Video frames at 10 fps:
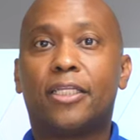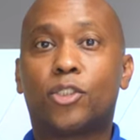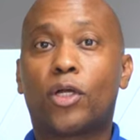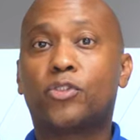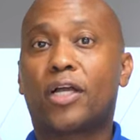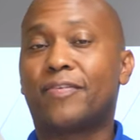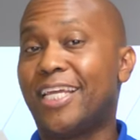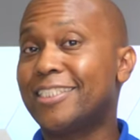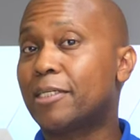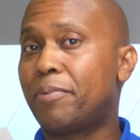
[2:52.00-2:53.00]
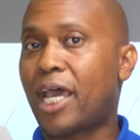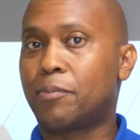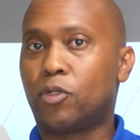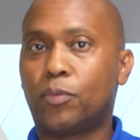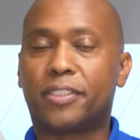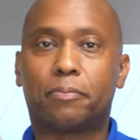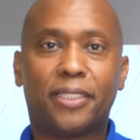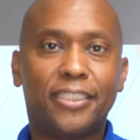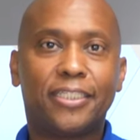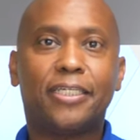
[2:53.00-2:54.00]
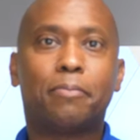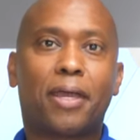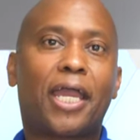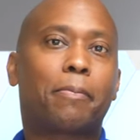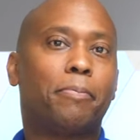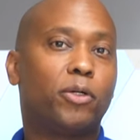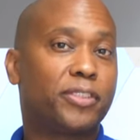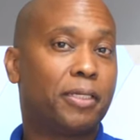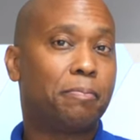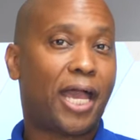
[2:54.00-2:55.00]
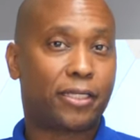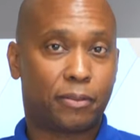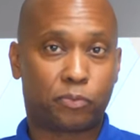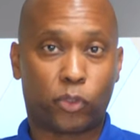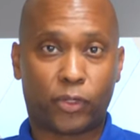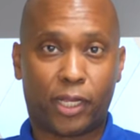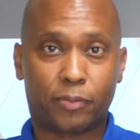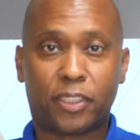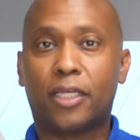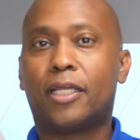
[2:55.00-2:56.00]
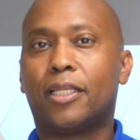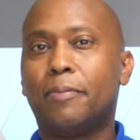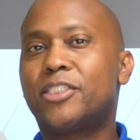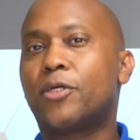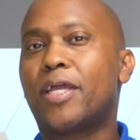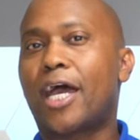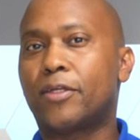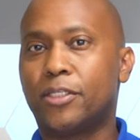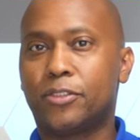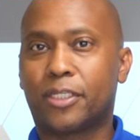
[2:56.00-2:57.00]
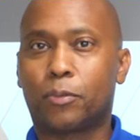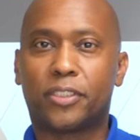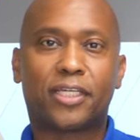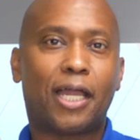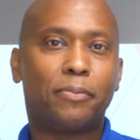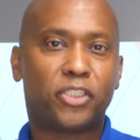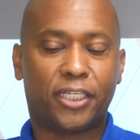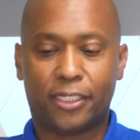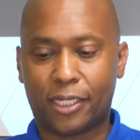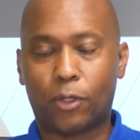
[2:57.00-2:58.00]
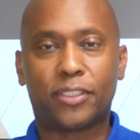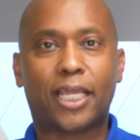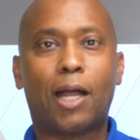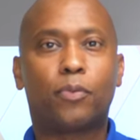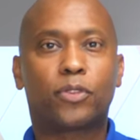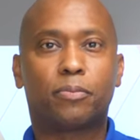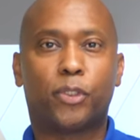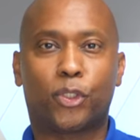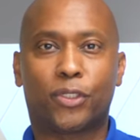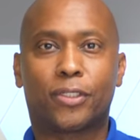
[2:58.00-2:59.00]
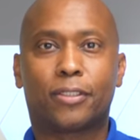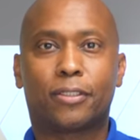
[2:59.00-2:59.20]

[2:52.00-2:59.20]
This hard drive is compatible with the PC and Mac built-in backup programs, let me show you how to use it with Time Machine on this Apple computer.